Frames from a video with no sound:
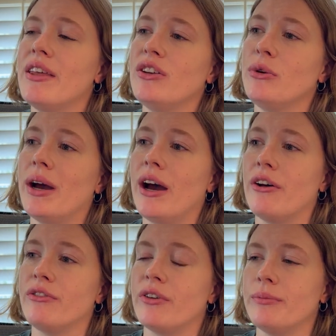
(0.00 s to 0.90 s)
then you
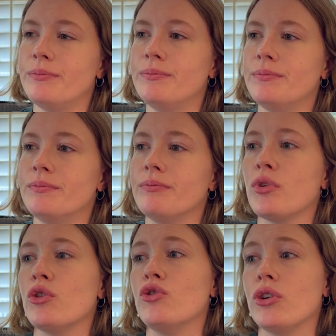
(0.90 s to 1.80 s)
have
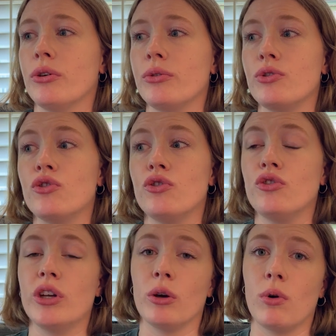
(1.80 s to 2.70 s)
Zhou
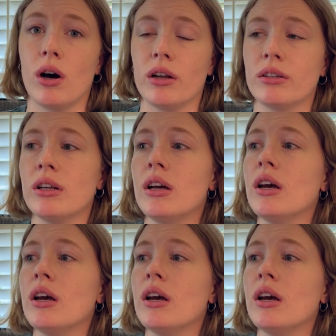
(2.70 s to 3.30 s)
Jingwan,